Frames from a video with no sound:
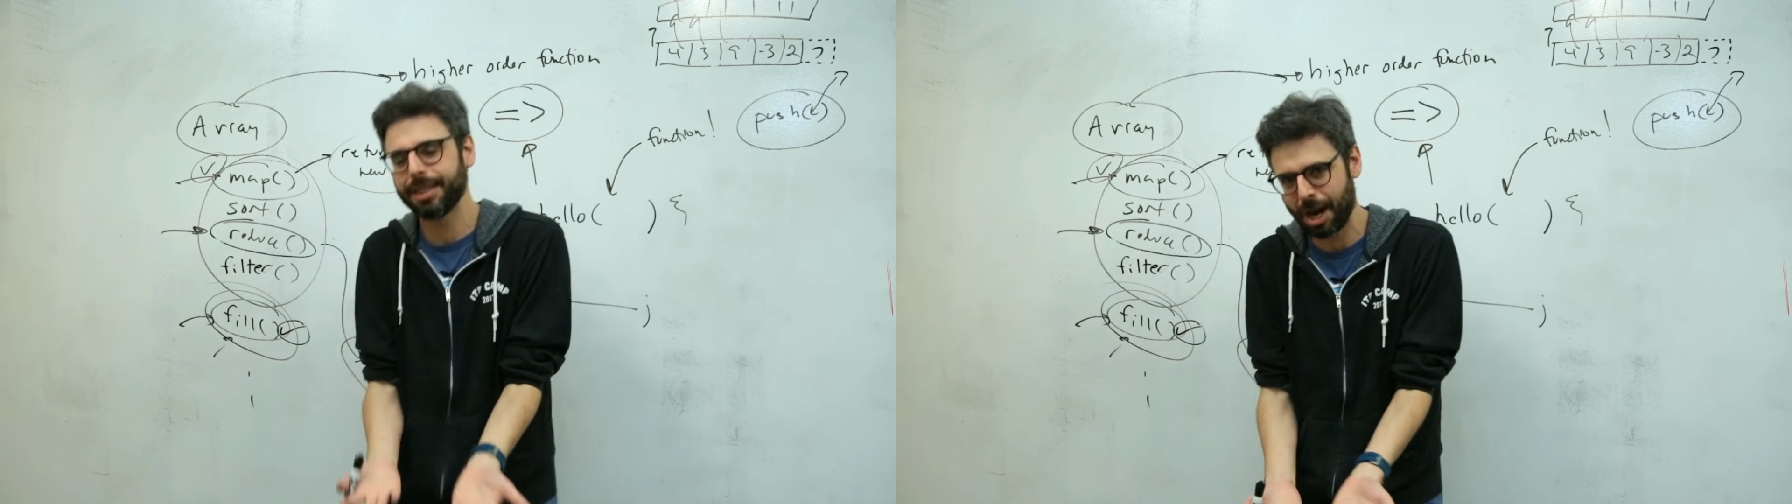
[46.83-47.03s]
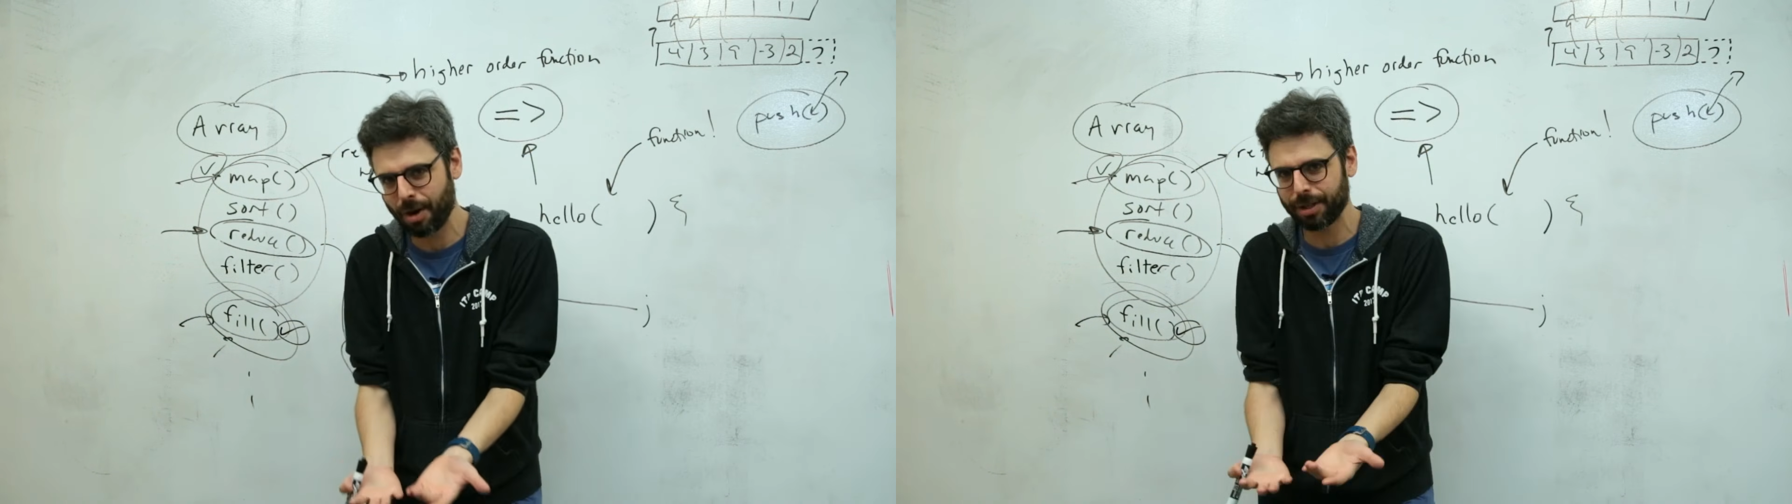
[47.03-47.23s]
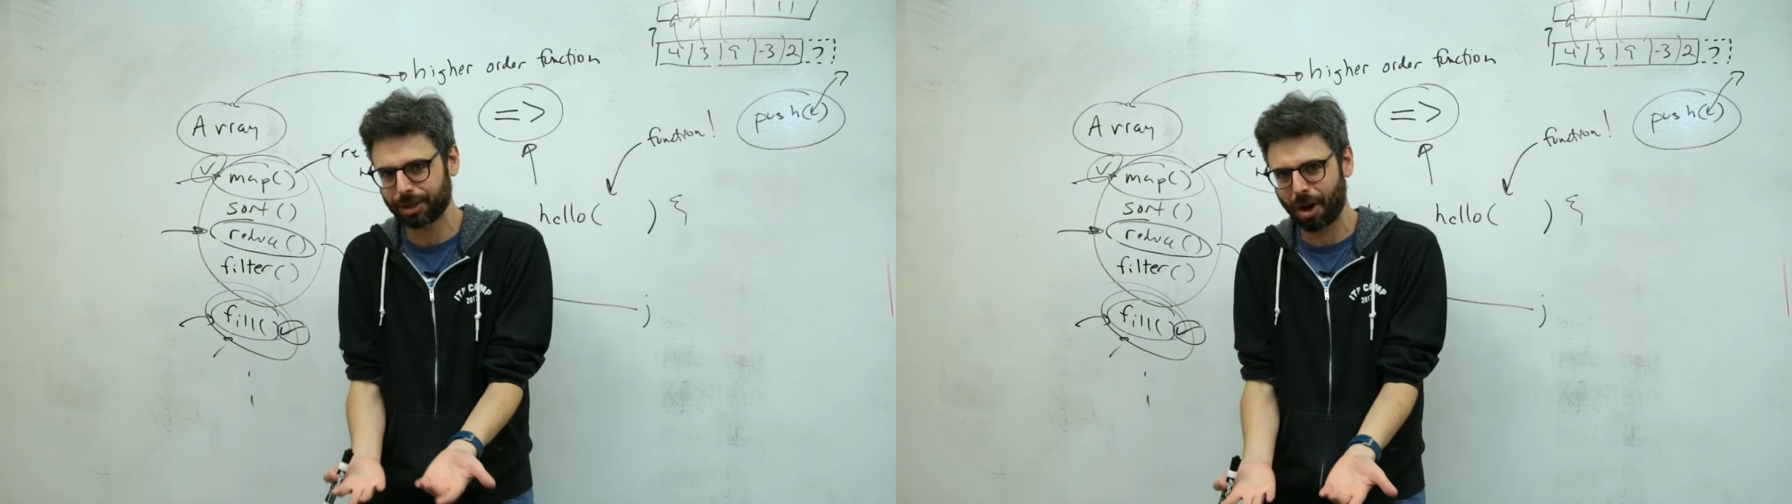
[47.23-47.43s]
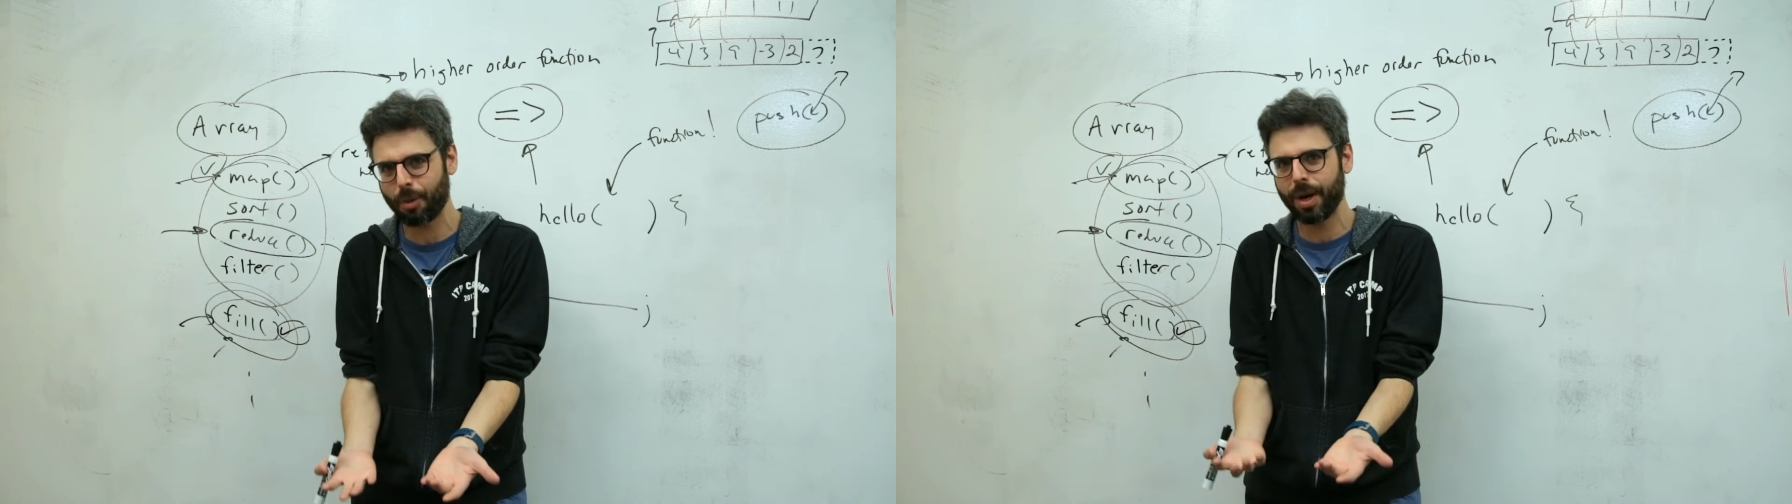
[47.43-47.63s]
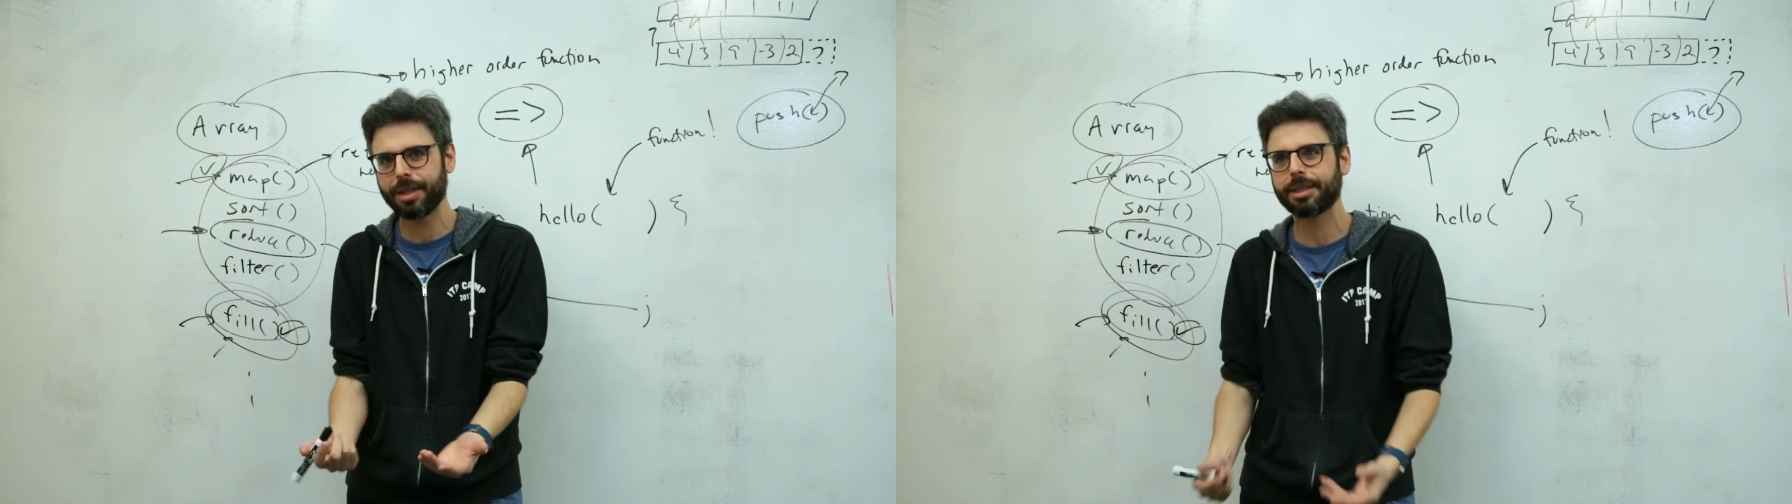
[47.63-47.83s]
scenario to
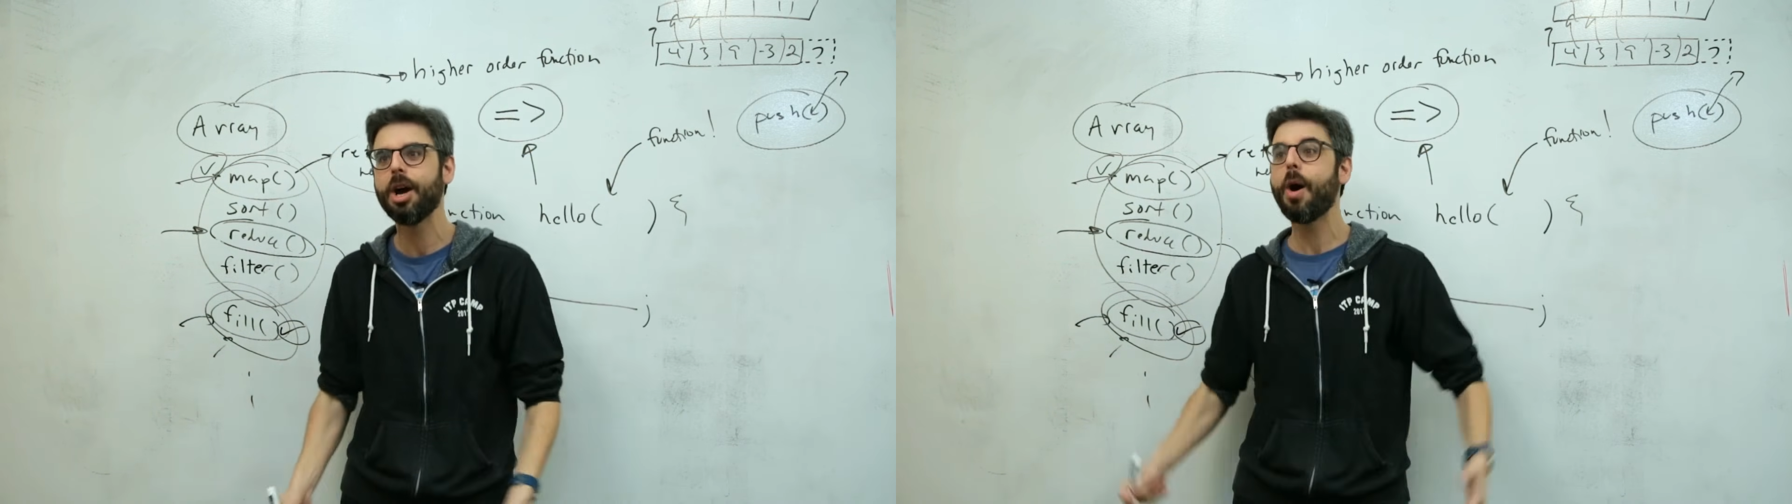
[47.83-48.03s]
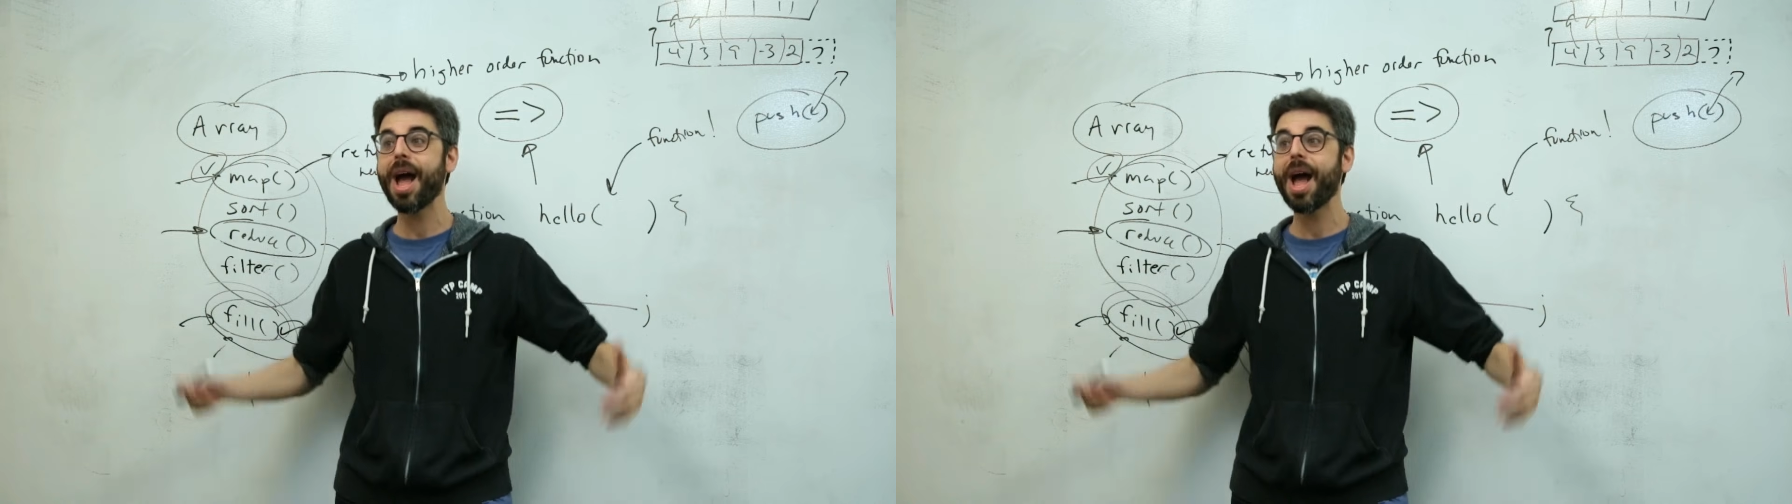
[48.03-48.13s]
start with is oh,